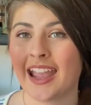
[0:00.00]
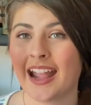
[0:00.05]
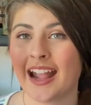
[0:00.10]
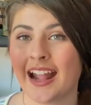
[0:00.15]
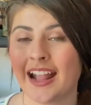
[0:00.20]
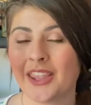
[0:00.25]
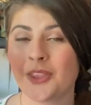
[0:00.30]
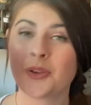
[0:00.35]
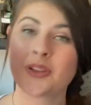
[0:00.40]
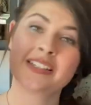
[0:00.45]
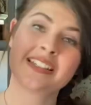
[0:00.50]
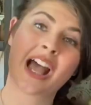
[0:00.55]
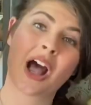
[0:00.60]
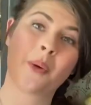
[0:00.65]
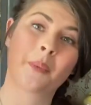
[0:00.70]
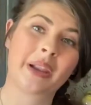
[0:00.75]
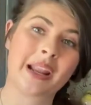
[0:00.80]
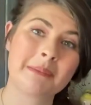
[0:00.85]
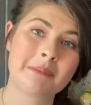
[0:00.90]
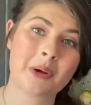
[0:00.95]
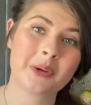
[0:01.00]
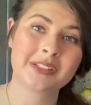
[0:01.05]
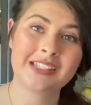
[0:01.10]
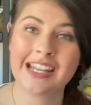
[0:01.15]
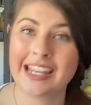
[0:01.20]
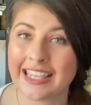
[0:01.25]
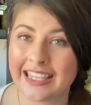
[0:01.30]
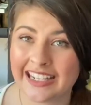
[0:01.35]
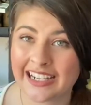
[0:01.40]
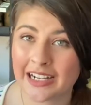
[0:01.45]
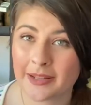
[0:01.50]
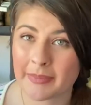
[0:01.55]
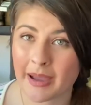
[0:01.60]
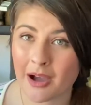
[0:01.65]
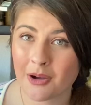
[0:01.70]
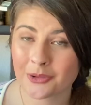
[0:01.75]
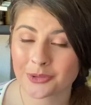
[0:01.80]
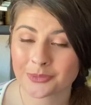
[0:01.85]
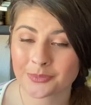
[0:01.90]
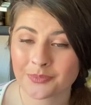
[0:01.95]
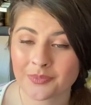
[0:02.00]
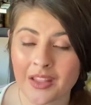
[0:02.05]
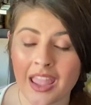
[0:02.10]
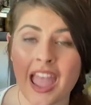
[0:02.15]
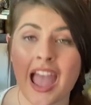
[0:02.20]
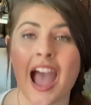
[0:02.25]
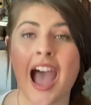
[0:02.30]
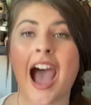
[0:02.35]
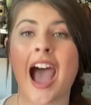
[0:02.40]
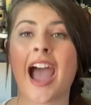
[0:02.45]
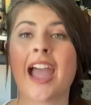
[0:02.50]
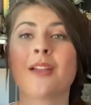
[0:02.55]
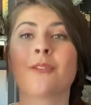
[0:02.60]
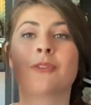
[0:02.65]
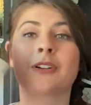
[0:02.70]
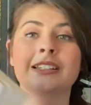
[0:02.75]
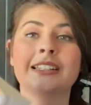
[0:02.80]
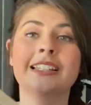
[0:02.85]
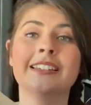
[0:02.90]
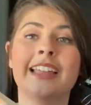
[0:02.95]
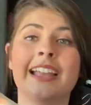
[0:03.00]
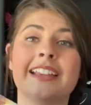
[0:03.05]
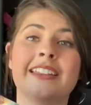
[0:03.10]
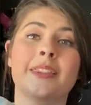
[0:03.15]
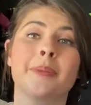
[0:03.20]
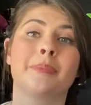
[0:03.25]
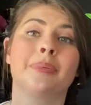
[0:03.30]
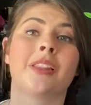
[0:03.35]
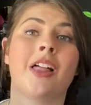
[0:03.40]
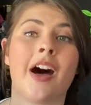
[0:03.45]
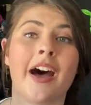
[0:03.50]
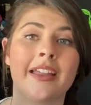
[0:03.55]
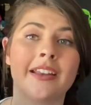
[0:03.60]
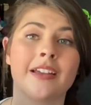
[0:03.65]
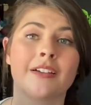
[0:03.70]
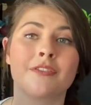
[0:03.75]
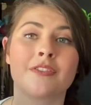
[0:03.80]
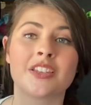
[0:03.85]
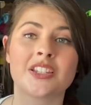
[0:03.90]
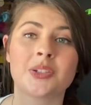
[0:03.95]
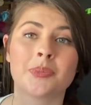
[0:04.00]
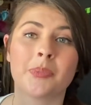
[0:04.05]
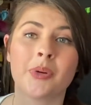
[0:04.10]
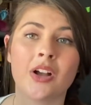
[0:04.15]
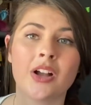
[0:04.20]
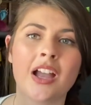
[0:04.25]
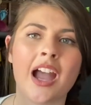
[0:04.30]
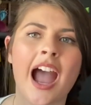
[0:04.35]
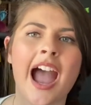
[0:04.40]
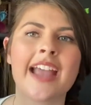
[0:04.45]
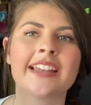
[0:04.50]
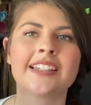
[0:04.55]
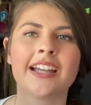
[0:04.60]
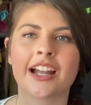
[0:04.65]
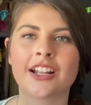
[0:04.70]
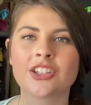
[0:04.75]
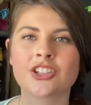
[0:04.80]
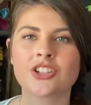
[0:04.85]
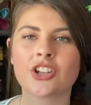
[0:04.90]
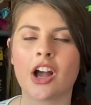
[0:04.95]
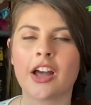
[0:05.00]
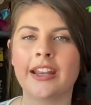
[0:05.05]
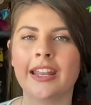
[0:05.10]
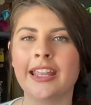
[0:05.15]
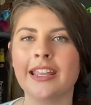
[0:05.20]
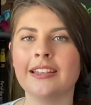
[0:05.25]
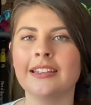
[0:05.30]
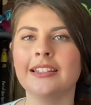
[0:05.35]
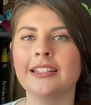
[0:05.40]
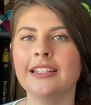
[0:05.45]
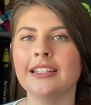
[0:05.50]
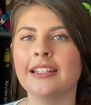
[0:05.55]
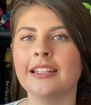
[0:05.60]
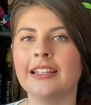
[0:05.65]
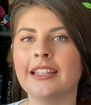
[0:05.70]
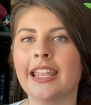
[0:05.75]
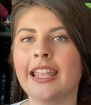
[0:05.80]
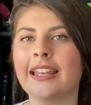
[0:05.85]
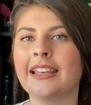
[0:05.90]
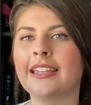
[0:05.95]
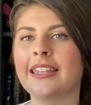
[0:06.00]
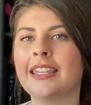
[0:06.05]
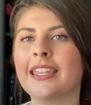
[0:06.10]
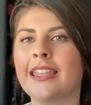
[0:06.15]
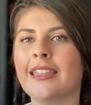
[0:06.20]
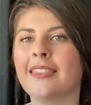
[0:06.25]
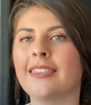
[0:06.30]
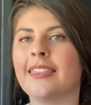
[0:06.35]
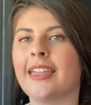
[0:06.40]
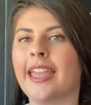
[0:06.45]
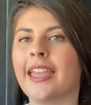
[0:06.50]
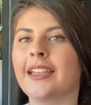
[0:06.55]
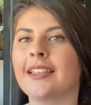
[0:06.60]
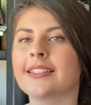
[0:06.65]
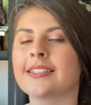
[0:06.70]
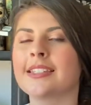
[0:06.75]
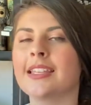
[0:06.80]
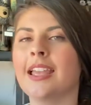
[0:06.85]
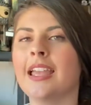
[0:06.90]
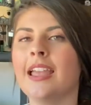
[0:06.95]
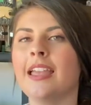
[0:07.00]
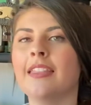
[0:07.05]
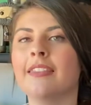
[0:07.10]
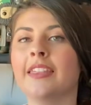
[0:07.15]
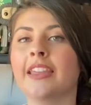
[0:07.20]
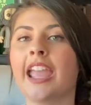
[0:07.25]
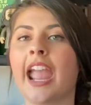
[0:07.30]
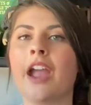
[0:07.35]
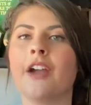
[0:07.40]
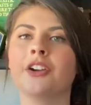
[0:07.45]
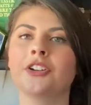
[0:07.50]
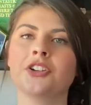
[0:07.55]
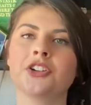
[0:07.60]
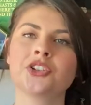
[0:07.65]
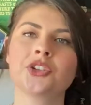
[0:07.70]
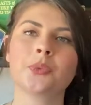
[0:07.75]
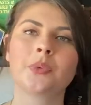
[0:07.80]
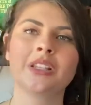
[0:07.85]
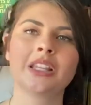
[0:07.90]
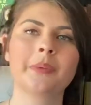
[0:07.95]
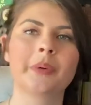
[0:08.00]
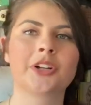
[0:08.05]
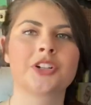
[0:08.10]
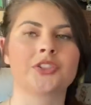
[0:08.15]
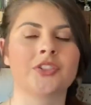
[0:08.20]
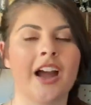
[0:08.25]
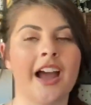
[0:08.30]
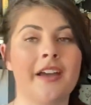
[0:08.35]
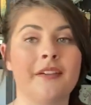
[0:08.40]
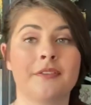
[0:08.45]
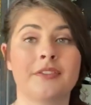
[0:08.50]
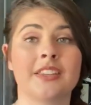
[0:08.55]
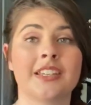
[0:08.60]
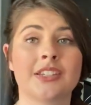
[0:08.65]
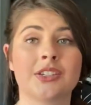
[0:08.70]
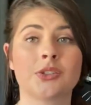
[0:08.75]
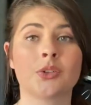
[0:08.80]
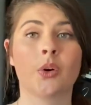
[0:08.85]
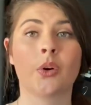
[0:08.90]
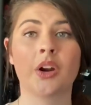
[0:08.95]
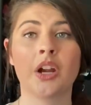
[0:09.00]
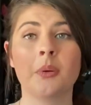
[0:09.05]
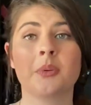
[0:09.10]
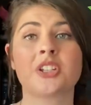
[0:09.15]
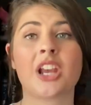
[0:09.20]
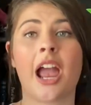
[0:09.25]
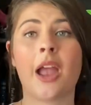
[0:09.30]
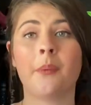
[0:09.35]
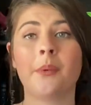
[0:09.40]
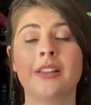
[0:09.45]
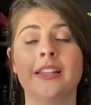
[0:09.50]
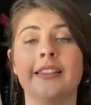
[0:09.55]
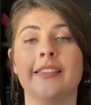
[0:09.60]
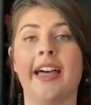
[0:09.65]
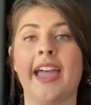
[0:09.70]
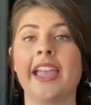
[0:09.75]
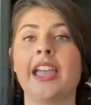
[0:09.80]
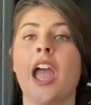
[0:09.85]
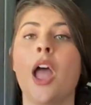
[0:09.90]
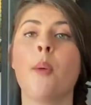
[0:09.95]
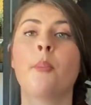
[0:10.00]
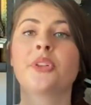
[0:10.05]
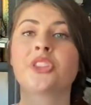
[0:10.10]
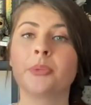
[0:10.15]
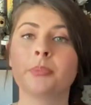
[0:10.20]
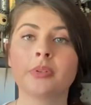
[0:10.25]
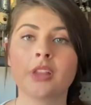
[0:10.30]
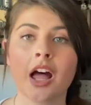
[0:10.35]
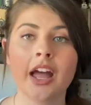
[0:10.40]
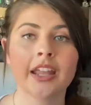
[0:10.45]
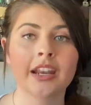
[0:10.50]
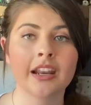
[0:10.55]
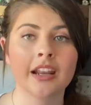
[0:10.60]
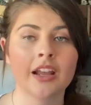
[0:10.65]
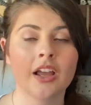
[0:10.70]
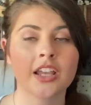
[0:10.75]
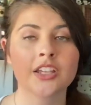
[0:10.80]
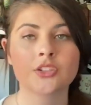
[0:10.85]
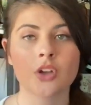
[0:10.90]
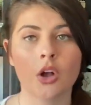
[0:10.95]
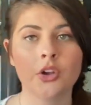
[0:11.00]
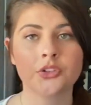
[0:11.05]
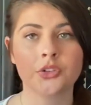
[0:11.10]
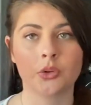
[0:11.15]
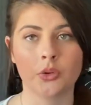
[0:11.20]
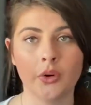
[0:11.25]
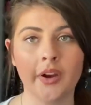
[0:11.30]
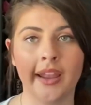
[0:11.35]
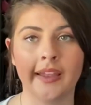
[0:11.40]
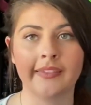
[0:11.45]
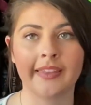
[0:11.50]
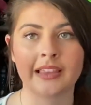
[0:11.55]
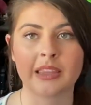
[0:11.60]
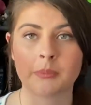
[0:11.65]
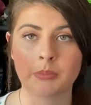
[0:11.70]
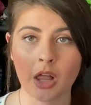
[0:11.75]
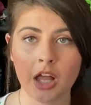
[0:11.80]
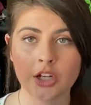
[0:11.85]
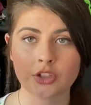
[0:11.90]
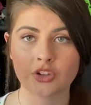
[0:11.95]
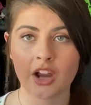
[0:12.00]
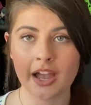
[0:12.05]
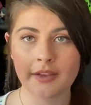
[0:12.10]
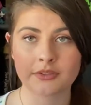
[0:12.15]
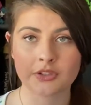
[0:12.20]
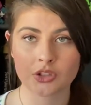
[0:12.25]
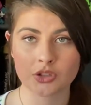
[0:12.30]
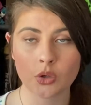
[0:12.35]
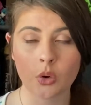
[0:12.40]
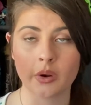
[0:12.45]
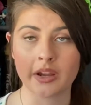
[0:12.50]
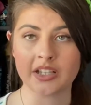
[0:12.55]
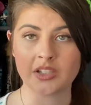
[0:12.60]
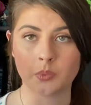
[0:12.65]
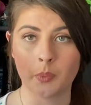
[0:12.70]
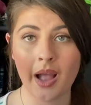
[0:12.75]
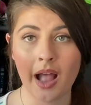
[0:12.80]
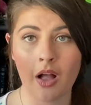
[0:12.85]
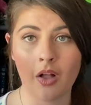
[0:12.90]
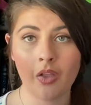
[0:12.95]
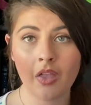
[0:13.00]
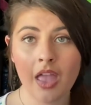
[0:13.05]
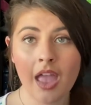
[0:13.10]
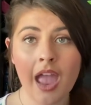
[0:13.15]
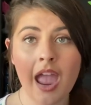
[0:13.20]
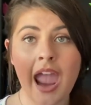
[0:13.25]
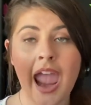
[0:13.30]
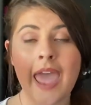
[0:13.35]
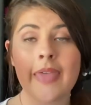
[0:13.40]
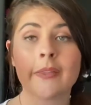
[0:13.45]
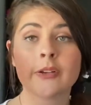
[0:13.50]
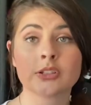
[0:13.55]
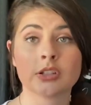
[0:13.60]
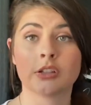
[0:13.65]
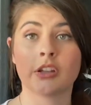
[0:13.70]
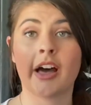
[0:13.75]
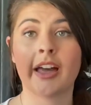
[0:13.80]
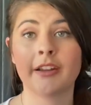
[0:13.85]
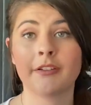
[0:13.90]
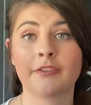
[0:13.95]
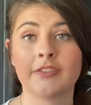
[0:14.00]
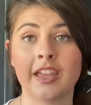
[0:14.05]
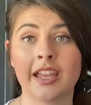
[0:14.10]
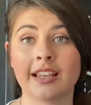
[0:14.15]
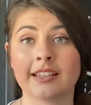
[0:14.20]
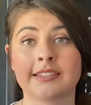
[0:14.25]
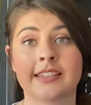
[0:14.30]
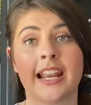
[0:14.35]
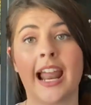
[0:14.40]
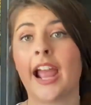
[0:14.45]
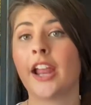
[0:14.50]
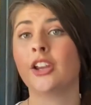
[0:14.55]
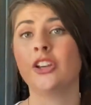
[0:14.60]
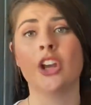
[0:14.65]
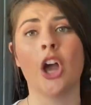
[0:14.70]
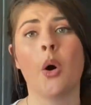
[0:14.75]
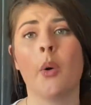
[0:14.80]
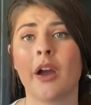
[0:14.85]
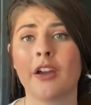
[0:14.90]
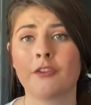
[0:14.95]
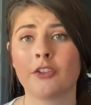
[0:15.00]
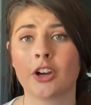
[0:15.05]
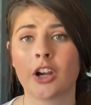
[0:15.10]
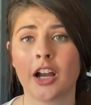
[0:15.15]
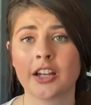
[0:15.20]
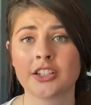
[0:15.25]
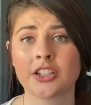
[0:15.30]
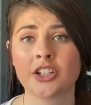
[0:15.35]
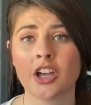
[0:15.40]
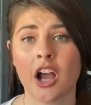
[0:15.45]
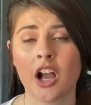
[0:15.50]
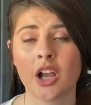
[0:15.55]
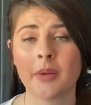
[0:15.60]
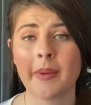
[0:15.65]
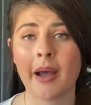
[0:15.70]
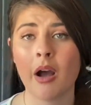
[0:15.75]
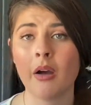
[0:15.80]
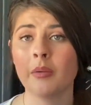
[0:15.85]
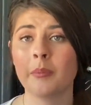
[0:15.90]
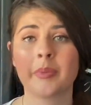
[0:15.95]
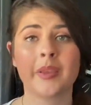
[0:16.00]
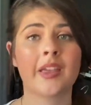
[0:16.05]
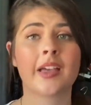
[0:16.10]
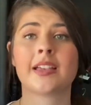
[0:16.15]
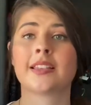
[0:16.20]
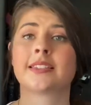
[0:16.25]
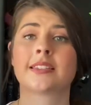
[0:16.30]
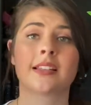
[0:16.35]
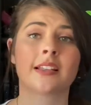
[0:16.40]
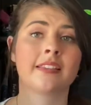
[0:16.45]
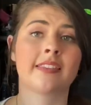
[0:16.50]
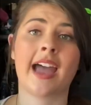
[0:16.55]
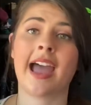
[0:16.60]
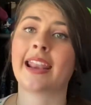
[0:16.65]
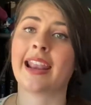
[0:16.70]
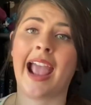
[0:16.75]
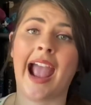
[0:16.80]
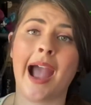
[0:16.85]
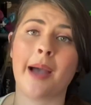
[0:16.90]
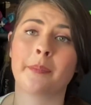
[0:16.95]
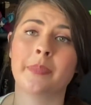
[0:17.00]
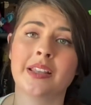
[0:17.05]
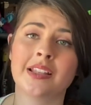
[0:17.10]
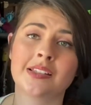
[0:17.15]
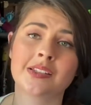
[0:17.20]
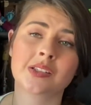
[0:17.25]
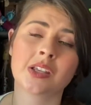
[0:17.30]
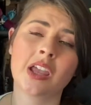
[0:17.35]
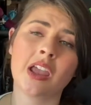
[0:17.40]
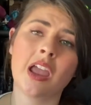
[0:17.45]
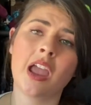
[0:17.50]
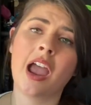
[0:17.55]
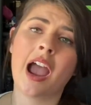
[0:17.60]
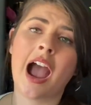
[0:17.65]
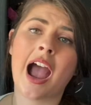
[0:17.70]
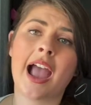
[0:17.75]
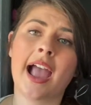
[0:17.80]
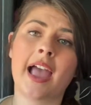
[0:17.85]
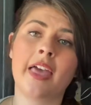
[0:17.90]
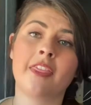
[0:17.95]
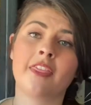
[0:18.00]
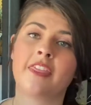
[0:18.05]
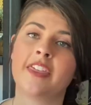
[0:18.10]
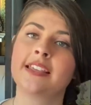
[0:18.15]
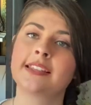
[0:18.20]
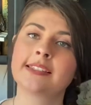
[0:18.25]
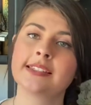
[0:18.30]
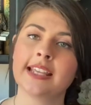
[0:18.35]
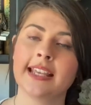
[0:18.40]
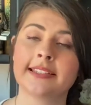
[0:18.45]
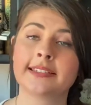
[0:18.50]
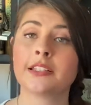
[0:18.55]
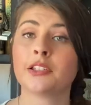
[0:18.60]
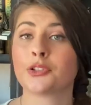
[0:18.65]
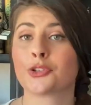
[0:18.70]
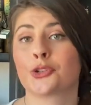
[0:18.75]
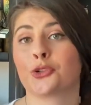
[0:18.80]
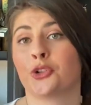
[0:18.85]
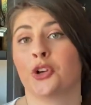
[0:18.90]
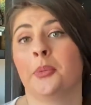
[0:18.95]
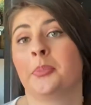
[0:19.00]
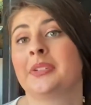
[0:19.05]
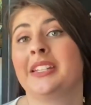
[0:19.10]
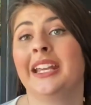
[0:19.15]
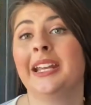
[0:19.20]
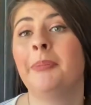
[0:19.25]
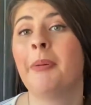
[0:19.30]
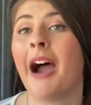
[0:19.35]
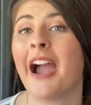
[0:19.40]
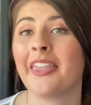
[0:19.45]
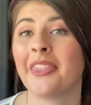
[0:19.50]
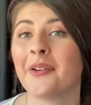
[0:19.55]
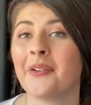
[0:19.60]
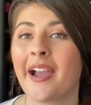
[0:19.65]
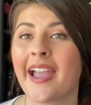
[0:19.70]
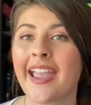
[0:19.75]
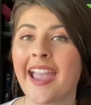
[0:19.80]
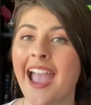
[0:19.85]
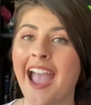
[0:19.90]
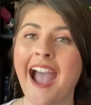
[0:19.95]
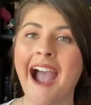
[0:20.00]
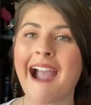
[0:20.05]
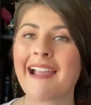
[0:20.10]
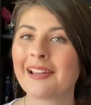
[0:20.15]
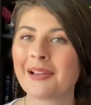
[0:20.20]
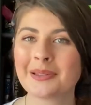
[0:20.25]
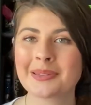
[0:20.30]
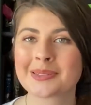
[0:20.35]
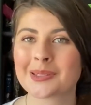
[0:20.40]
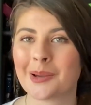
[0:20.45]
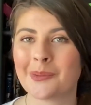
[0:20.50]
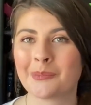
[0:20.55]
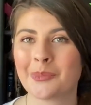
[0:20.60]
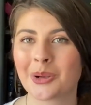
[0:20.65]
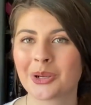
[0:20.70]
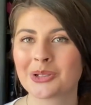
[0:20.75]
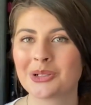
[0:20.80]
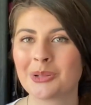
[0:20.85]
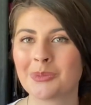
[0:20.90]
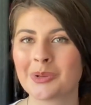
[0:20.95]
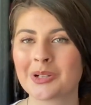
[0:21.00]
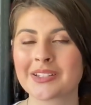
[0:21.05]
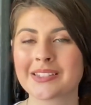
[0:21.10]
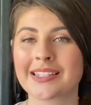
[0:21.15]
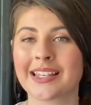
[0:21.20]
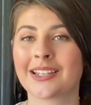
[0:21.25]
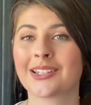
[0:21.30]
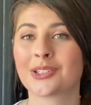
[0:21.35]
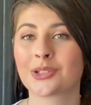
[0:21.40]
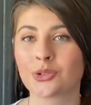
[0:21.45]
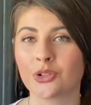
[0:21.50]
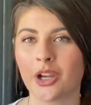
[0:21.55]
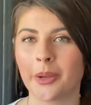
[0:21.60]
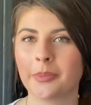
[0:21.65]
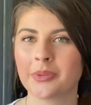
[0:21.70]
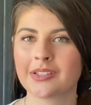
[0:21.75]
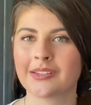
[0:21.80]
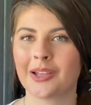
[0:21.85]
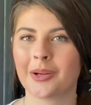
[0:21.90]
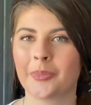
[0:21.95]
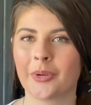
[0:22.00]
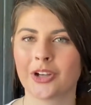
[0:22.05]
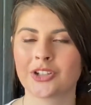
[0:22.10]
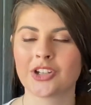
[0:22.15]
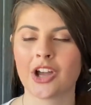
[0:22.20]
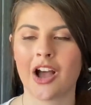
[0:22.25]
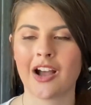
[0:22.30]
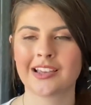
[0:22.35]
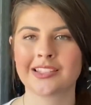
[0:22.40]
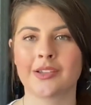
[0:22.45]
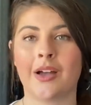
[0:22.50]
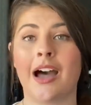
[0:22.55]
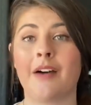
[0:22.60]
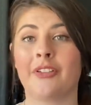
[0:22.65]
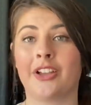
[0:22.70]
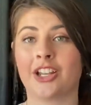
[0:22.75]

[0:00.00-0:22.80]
You can tell what I'm most heated about. I really liked the plot of this book. I touched on it in key things. The characters are really what drive this story, which I really like, but the plot is also great. Like, the plot drives the story as well. And there's a lot of things that I know I forgot to talk about because that happens. This isn't scripted, by the way. I know some booktubers, like, script their book talks. They'll have, like, a